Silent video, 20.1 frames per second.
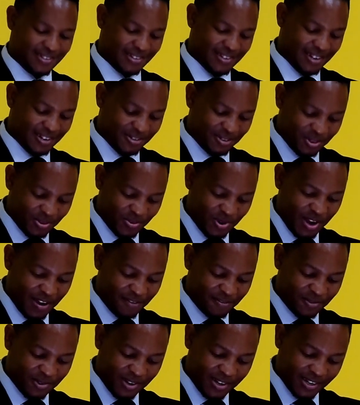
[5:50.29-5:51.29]
And so we have
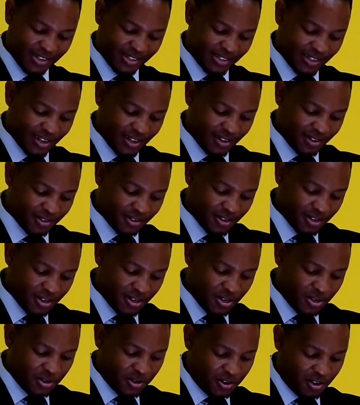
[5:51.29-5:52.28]
to understand
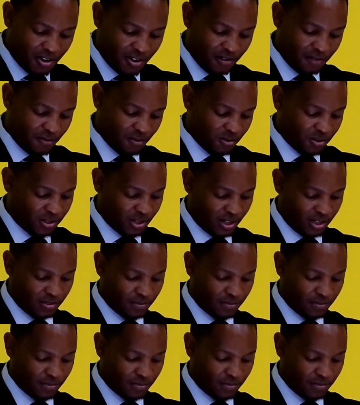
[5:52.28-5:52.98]
all of those things.